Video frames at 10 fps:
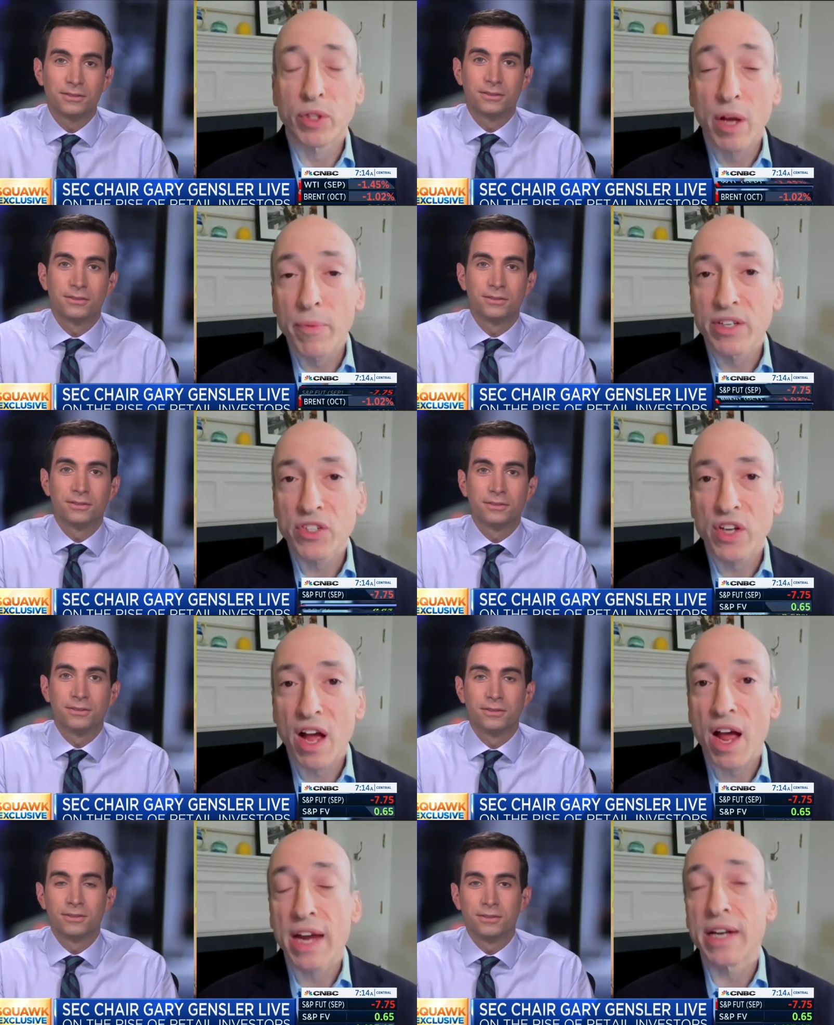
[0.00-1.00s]
Speaker 1: plumbing
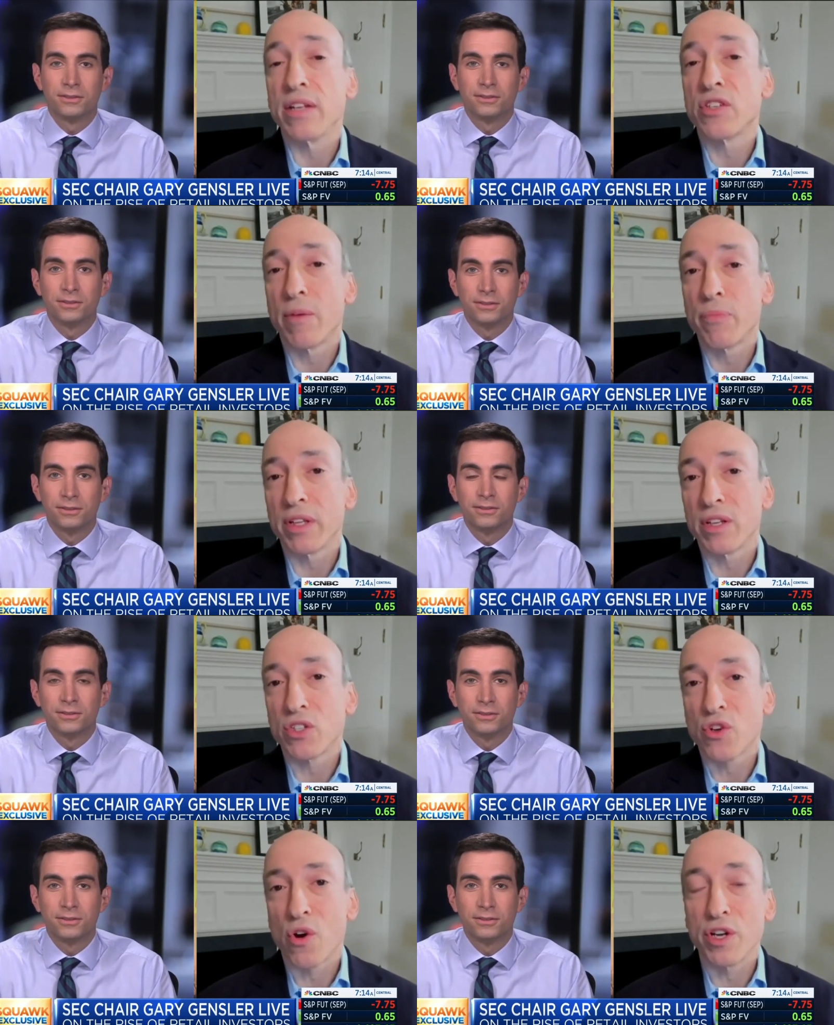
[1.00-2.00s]
side and something
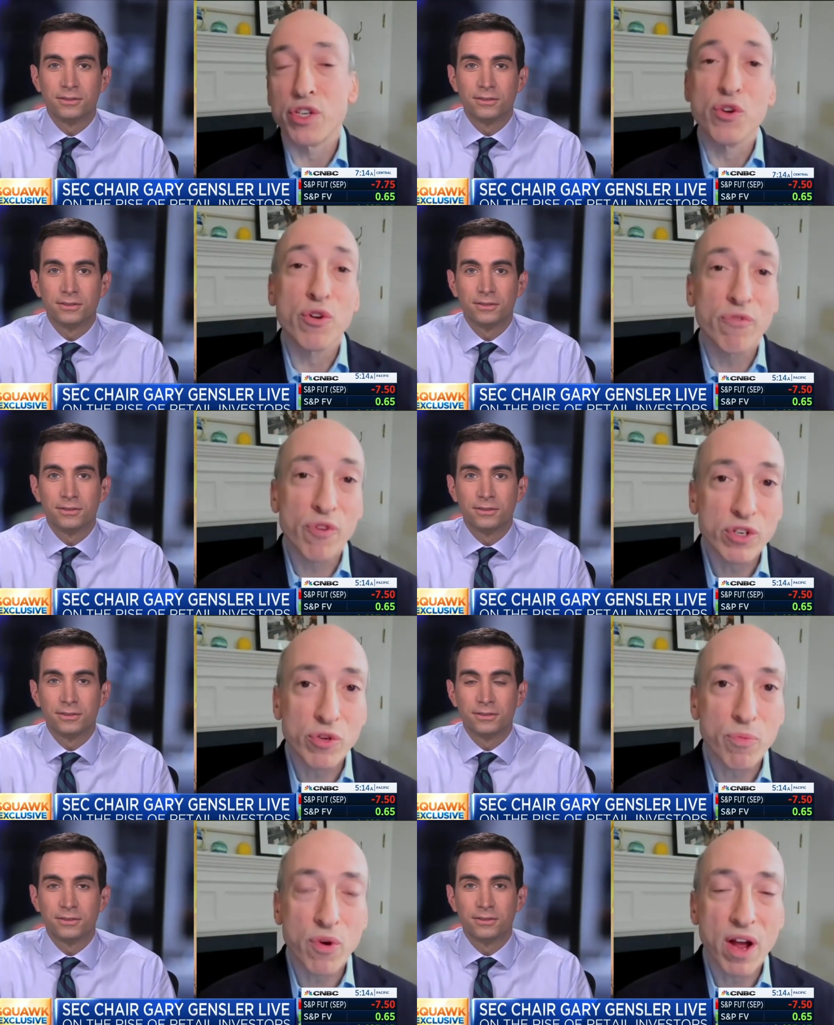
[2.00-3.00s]
that's called
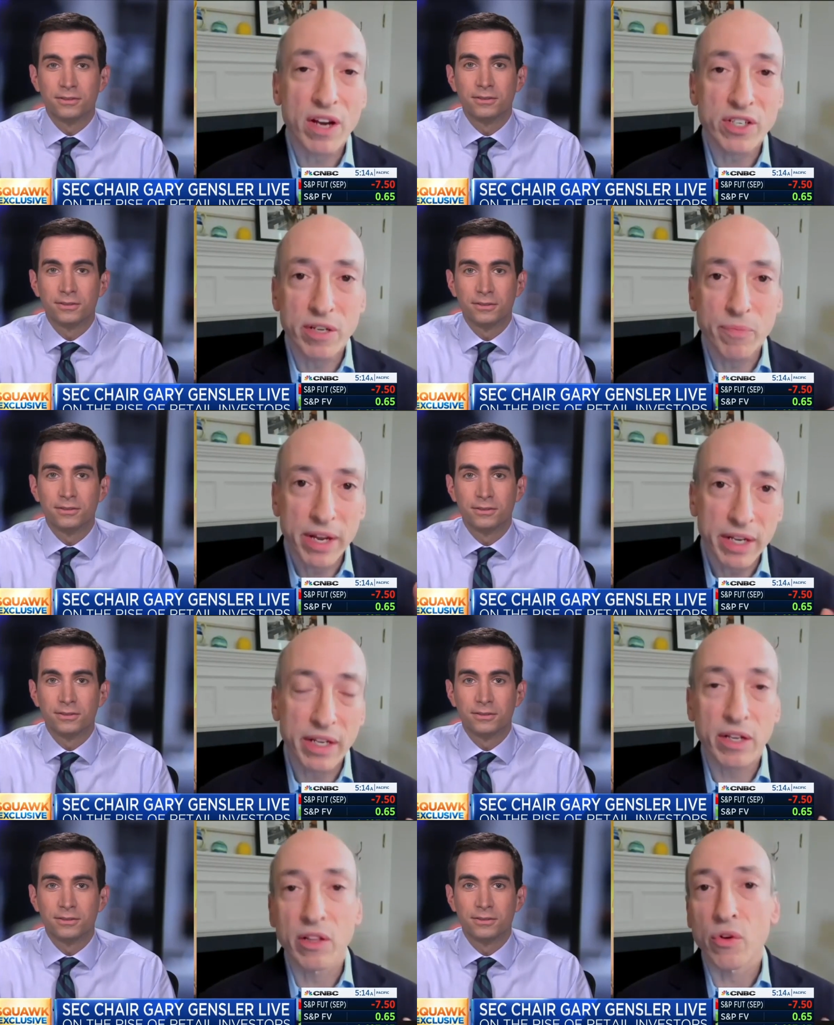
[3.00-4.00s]
universal proxy, making
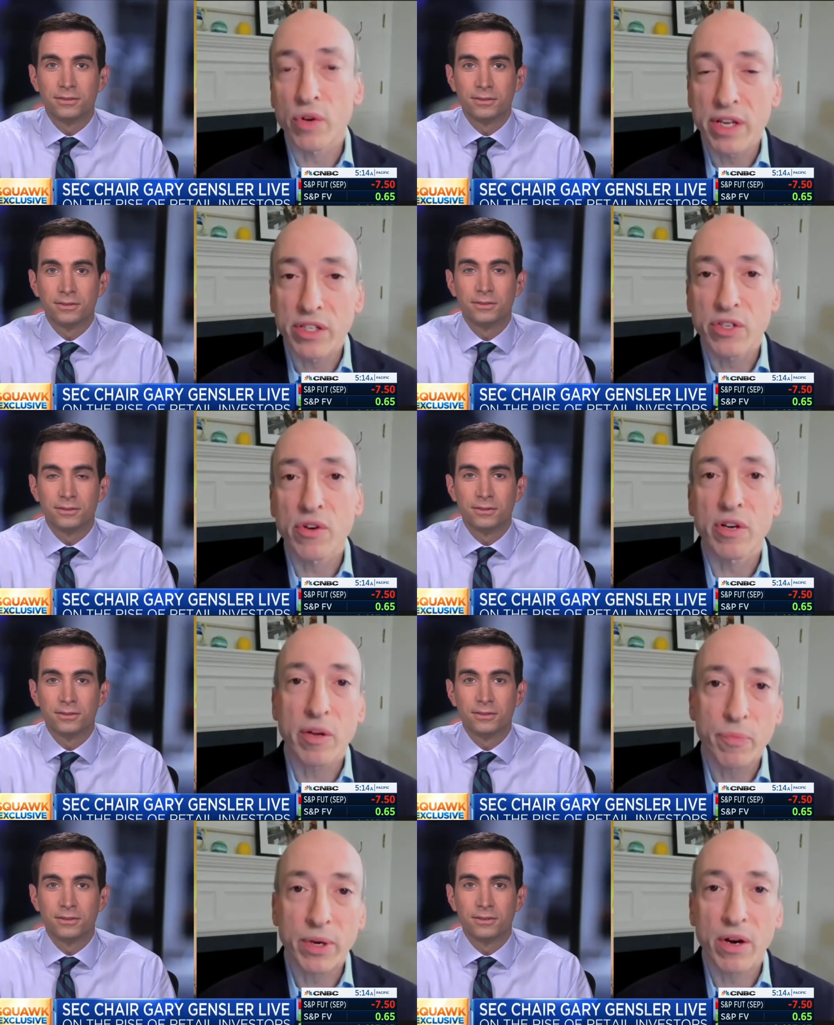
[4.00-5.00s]
it a little easier to
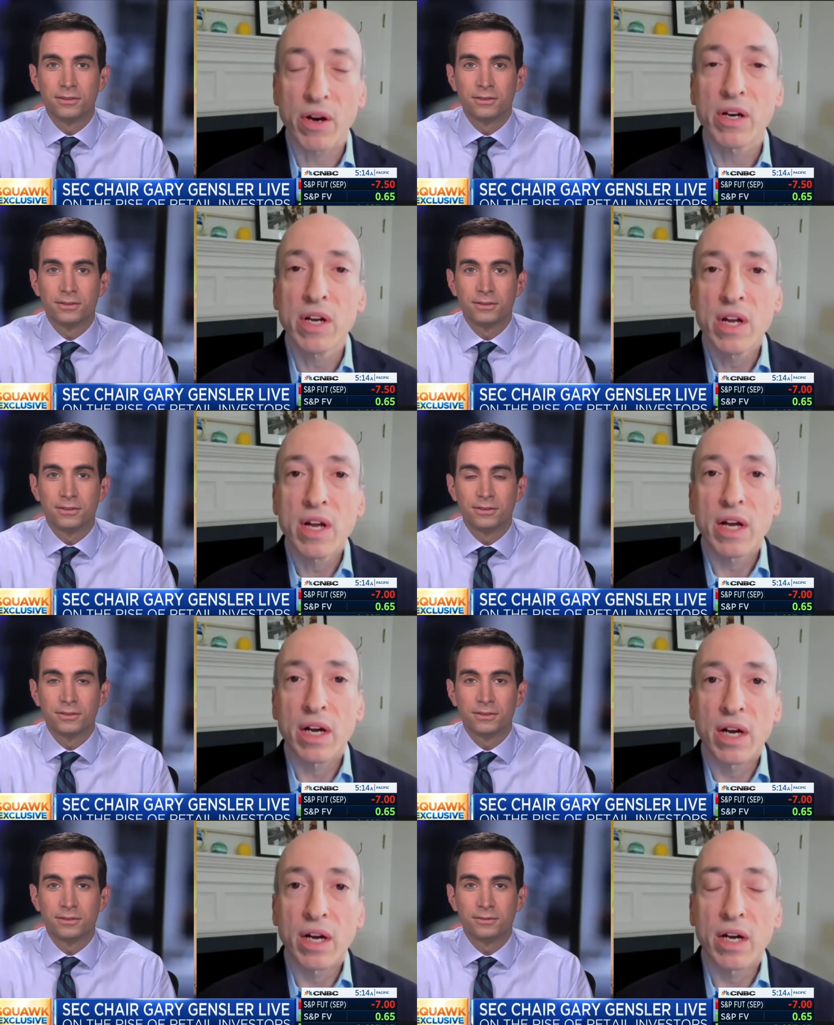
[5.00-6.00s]
compare uh,
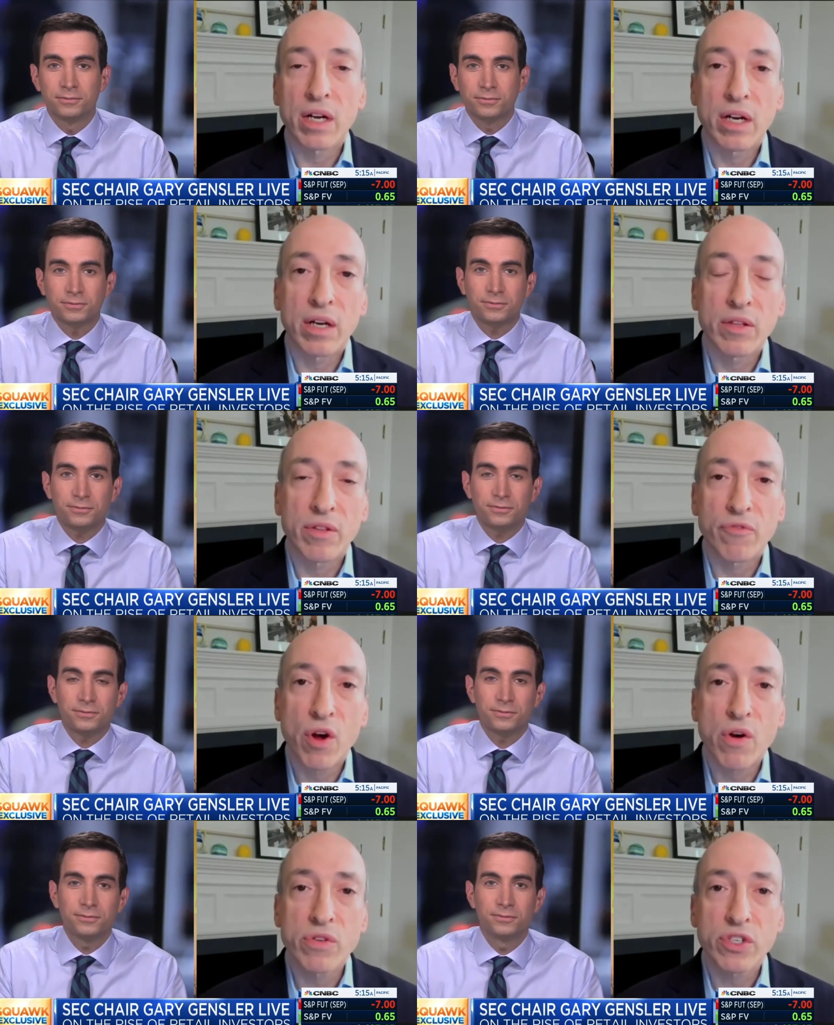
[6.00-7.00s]
uh, the
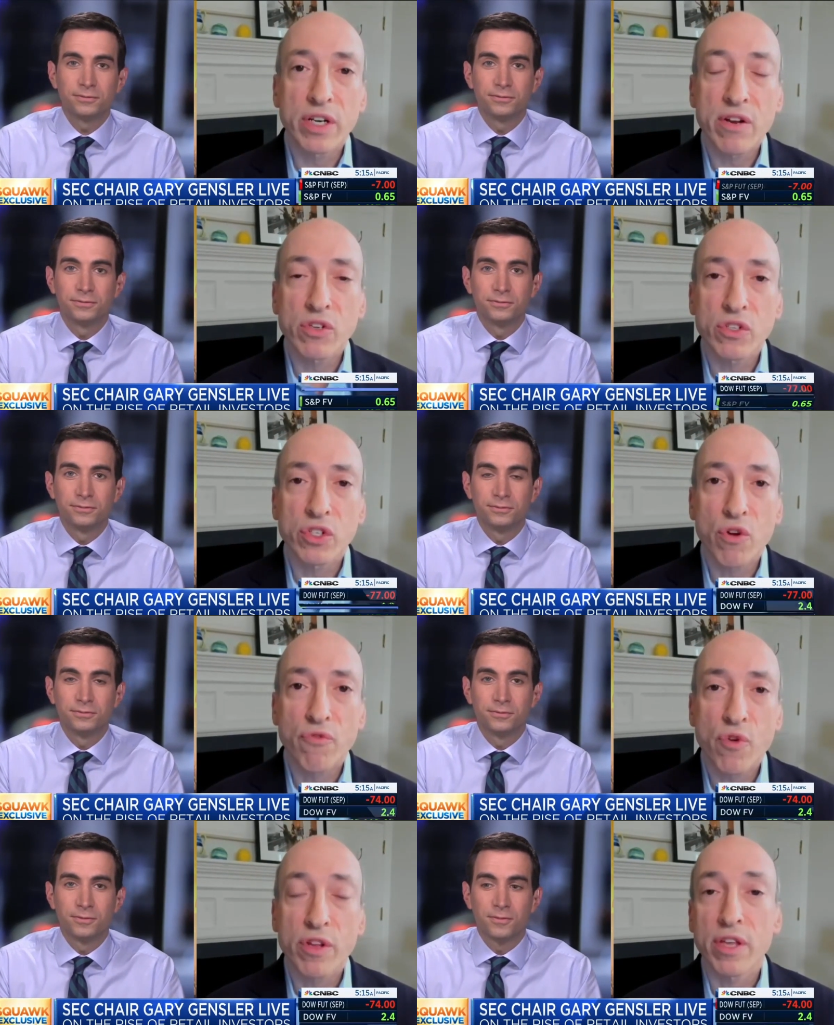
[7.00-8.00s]
votes and, and, so
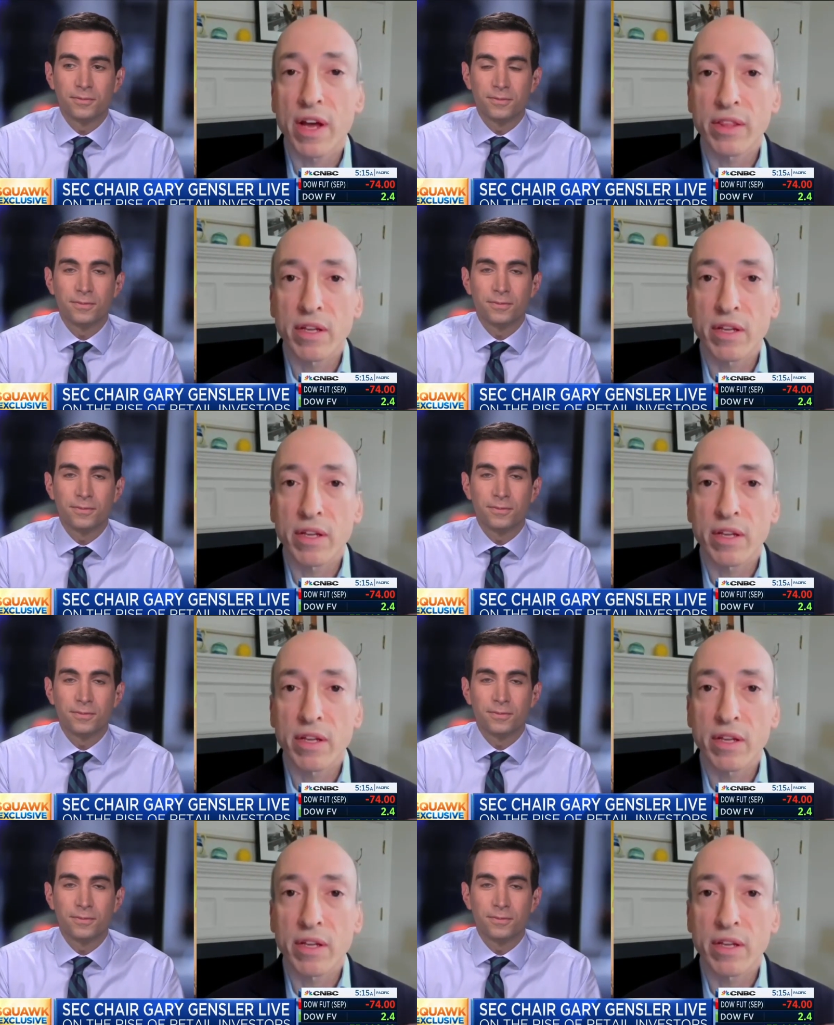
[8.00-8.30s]
forth and